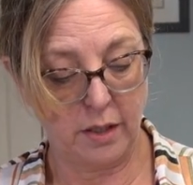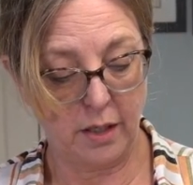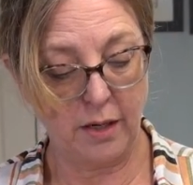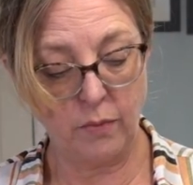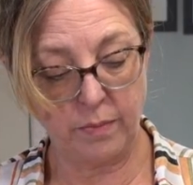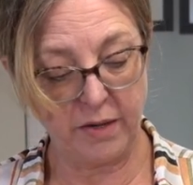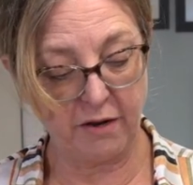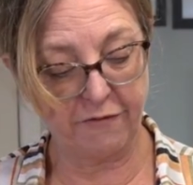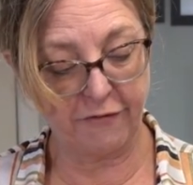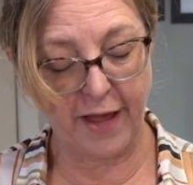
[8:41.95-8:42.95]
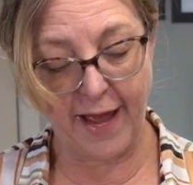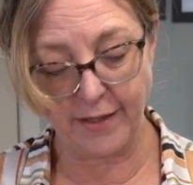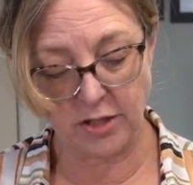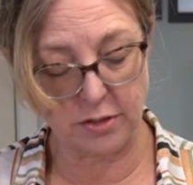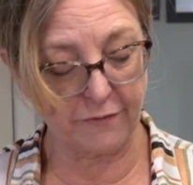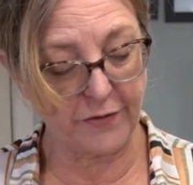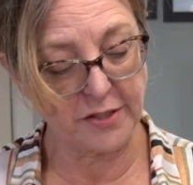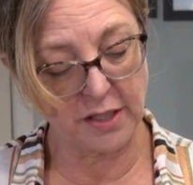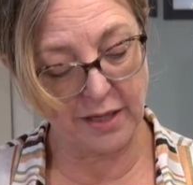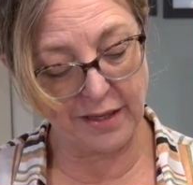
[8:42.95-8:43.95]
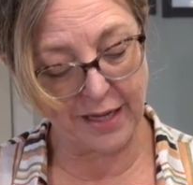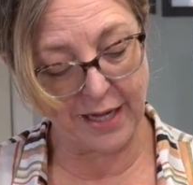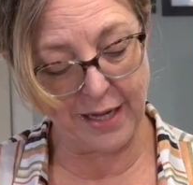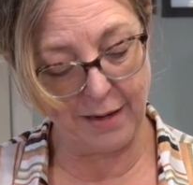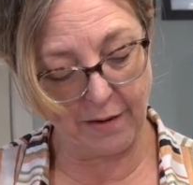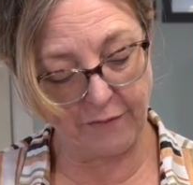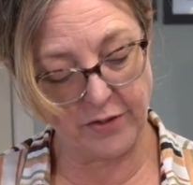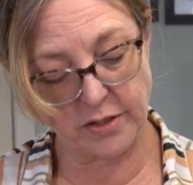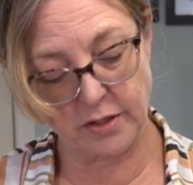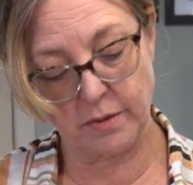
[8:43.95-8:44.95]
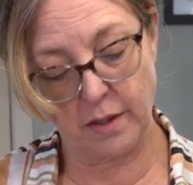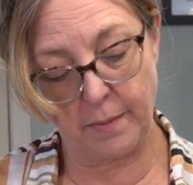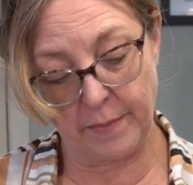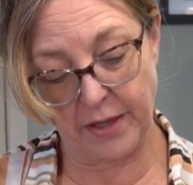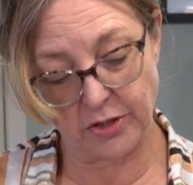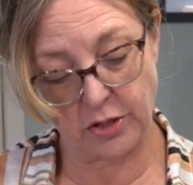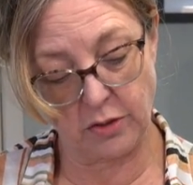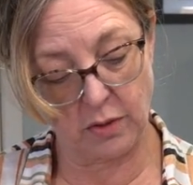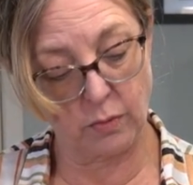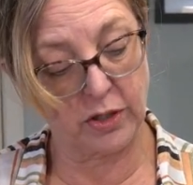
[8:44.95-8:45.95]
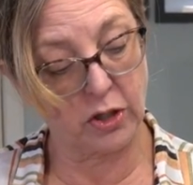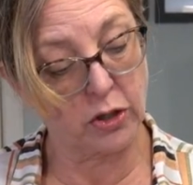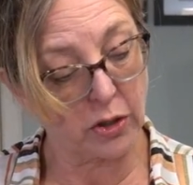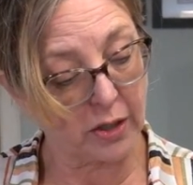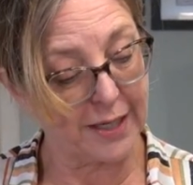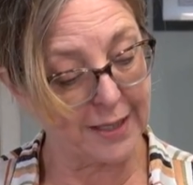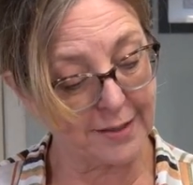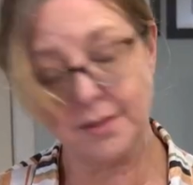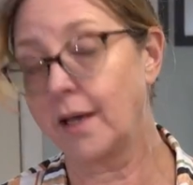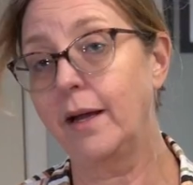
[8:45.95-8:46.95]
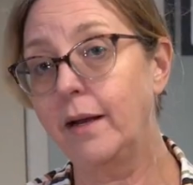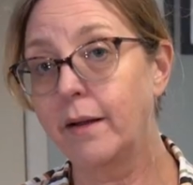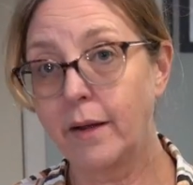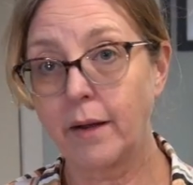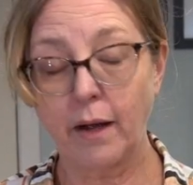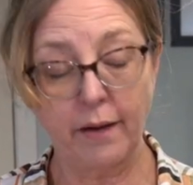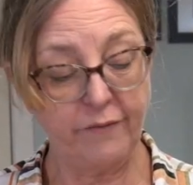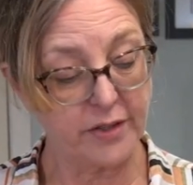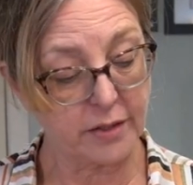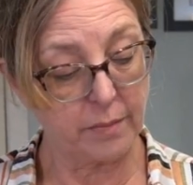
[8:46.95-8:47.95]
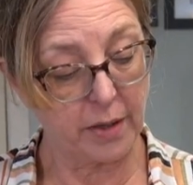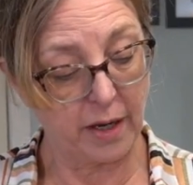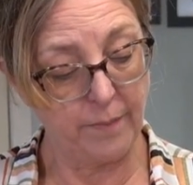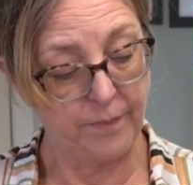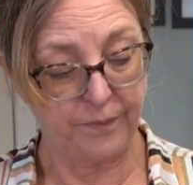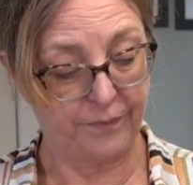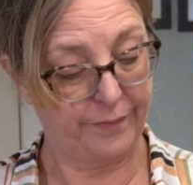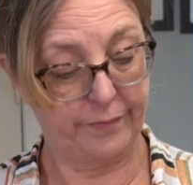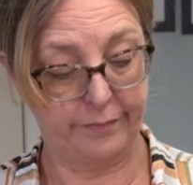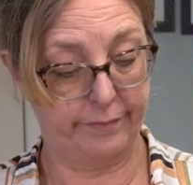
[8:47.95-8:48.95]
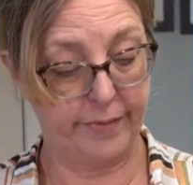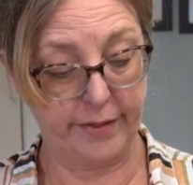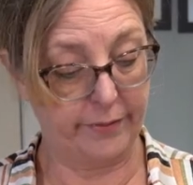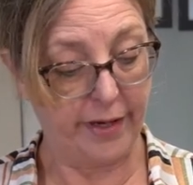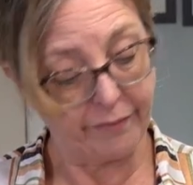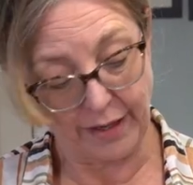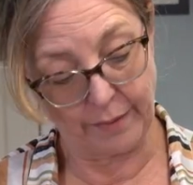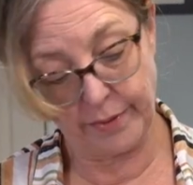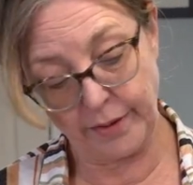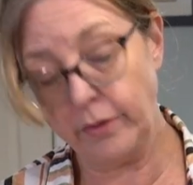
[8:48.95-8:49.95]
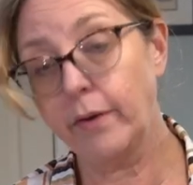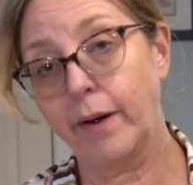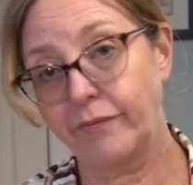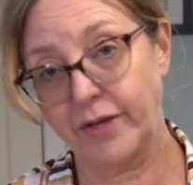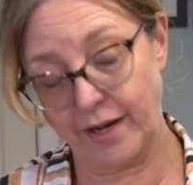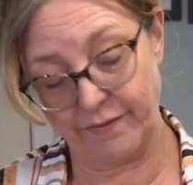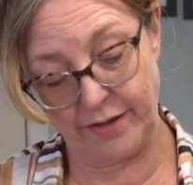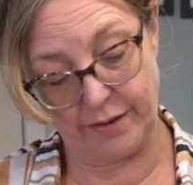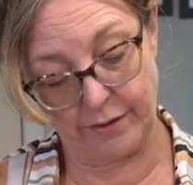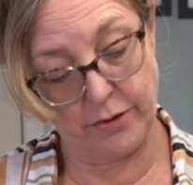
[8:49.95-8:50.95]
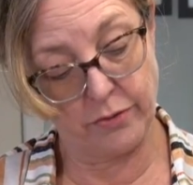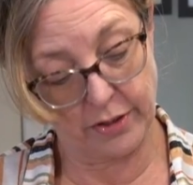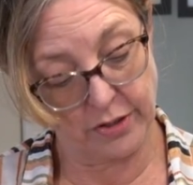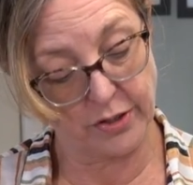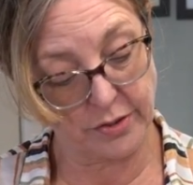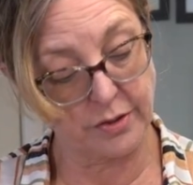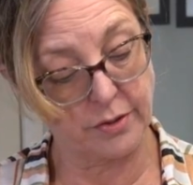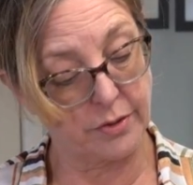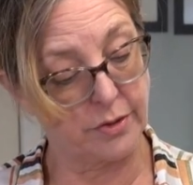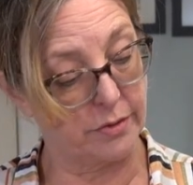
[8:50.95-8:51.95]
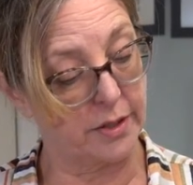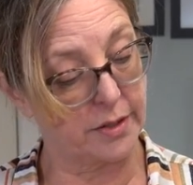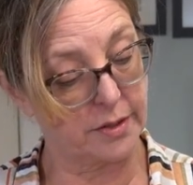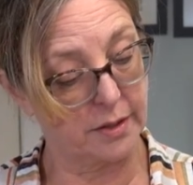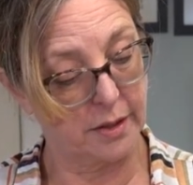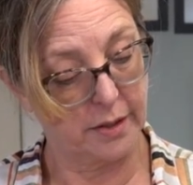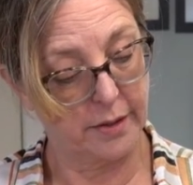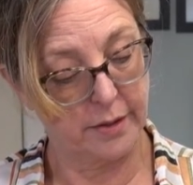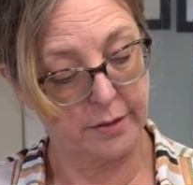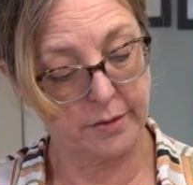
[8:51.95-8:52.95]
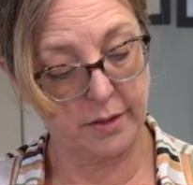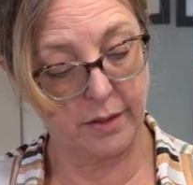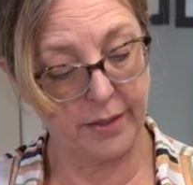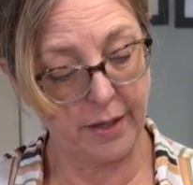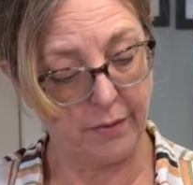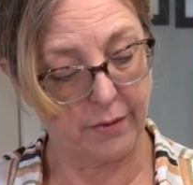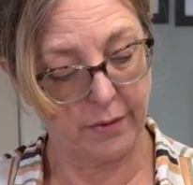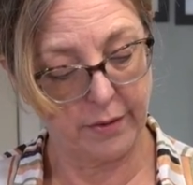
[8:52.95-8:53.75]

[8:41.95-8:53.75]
it would be a flat surface, and the heat of this metal skewer would cook the inside of this kebab. But I don't have that. But you don't have to have it either. You can just do this. So there we go.